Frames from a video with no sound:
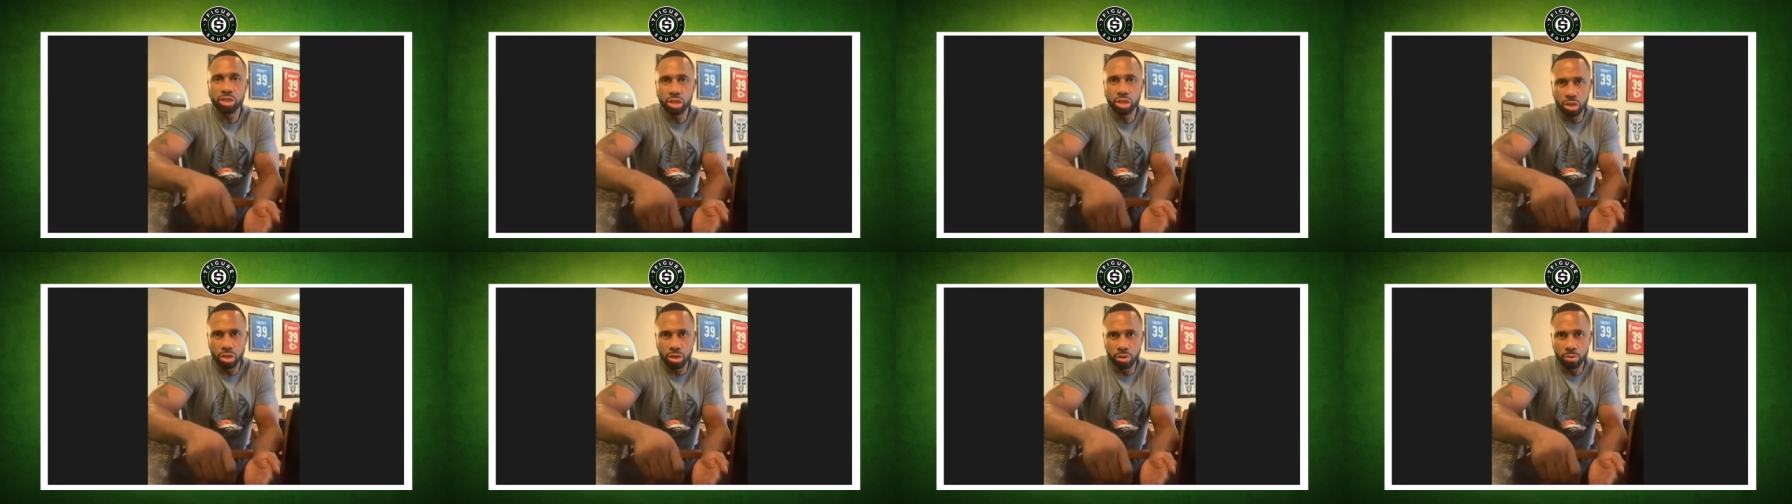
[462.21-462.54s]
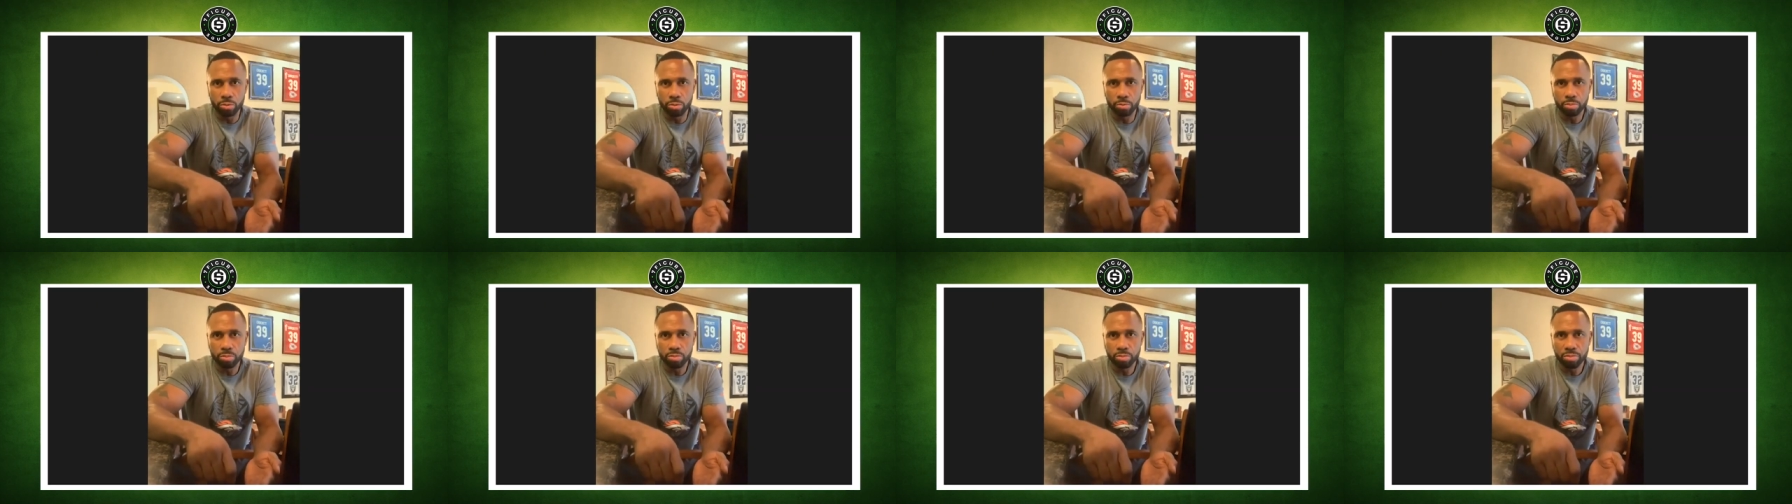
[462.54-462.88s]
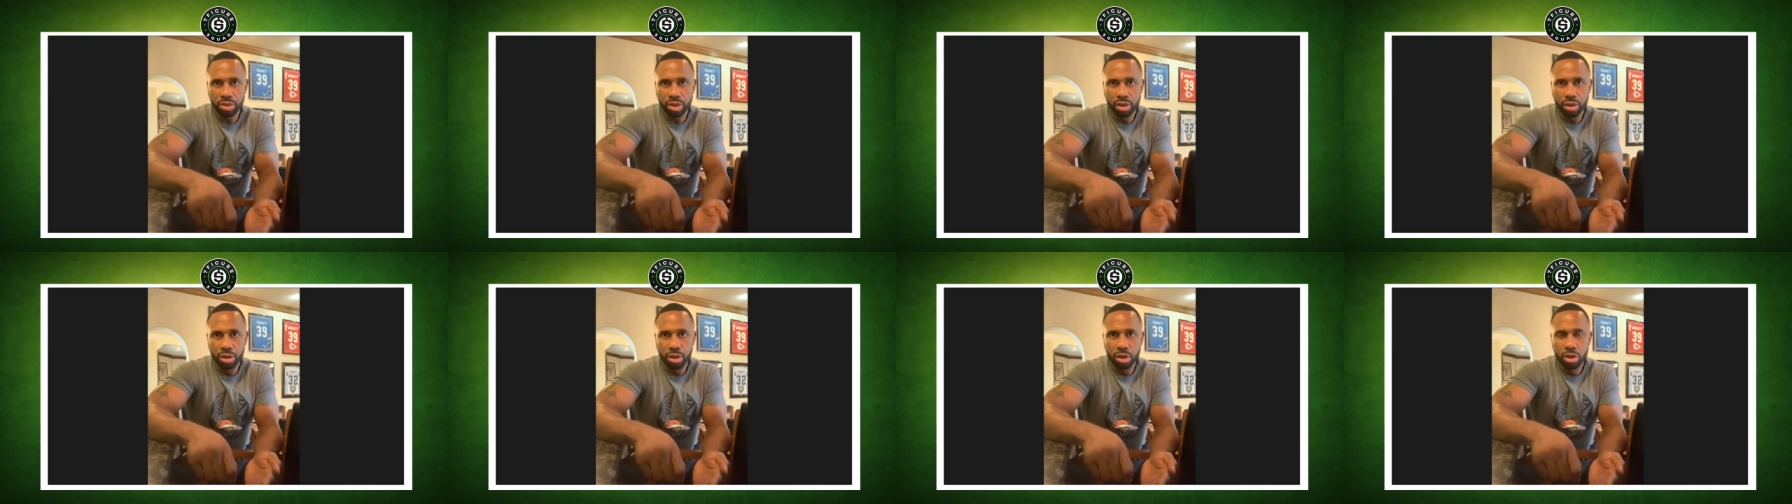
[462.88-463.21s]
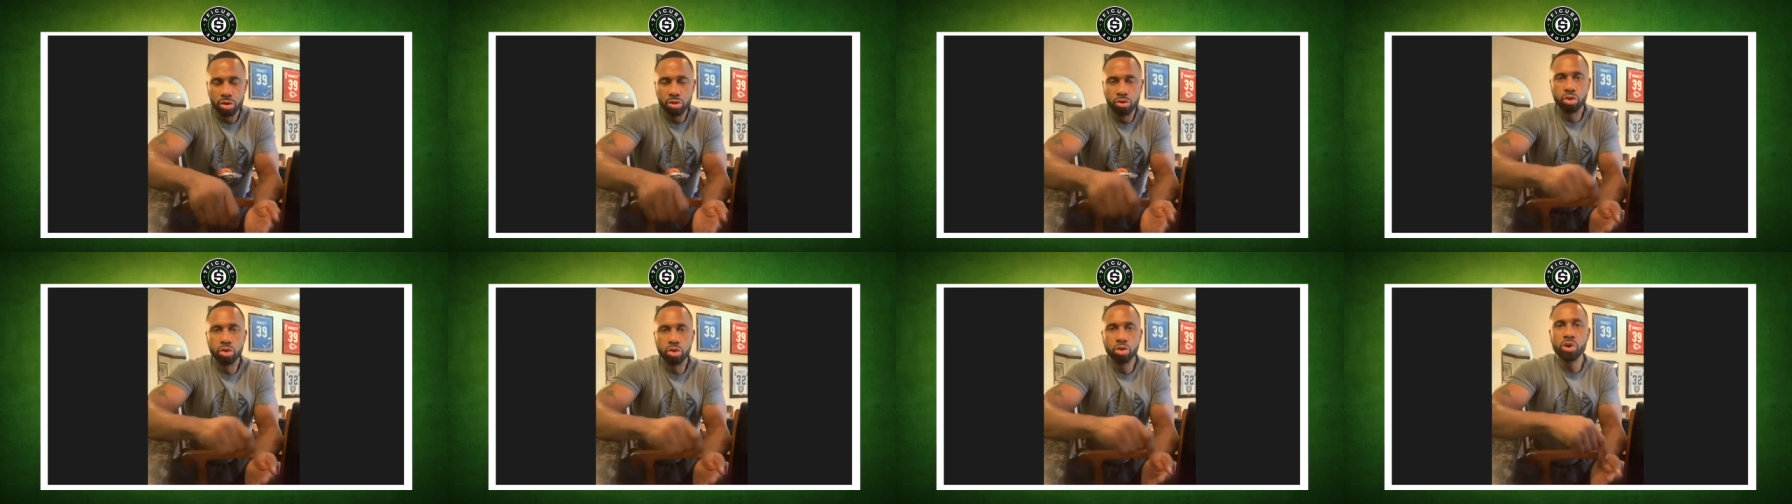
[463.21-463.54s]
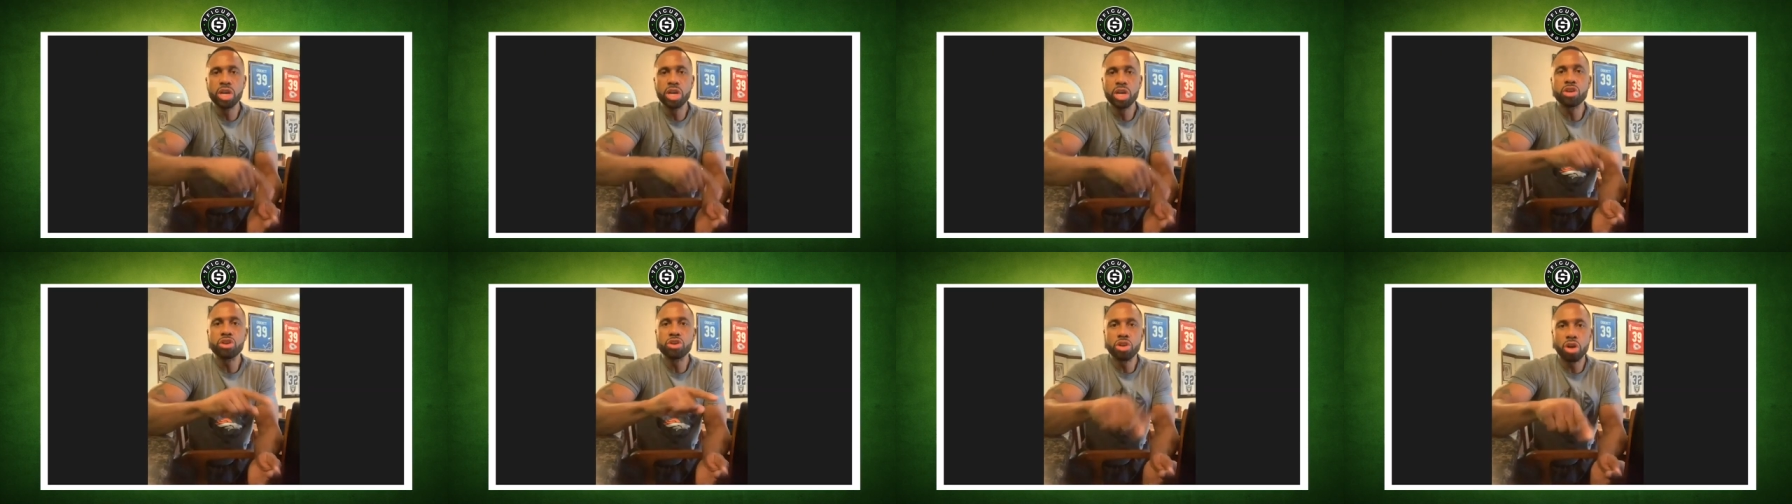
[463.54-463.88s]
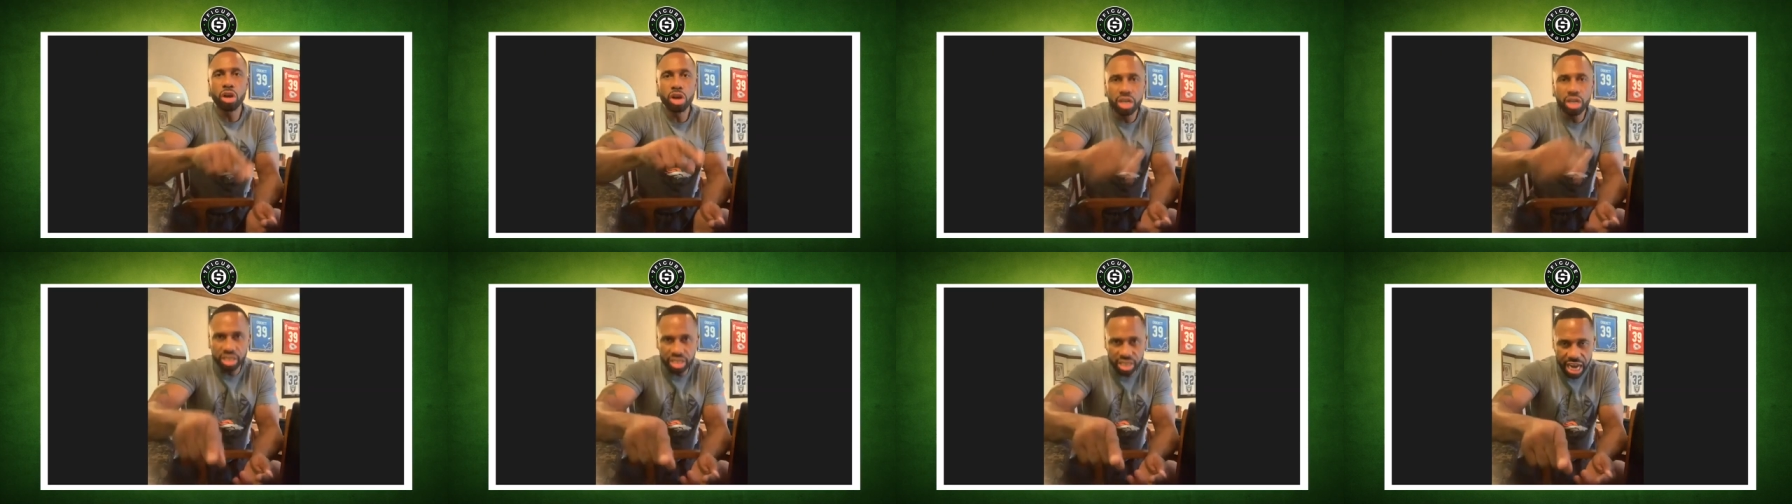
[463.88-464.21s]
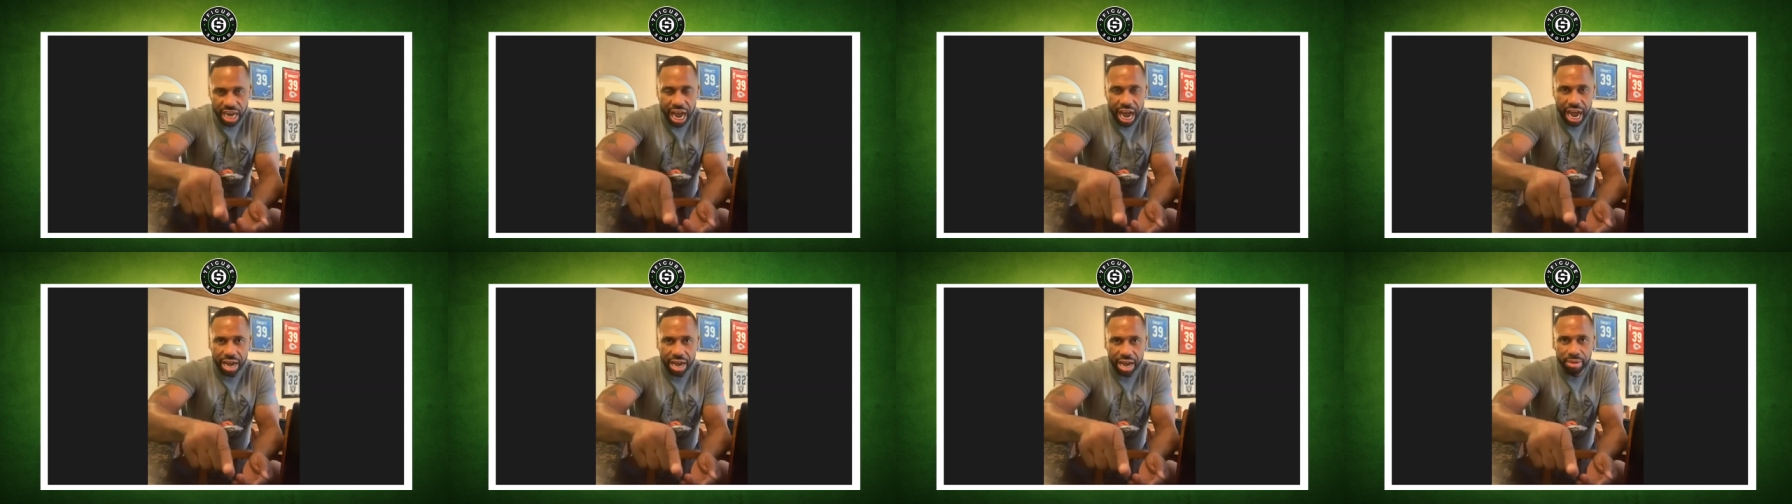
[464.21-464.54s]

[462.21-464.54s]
to you, doing your job.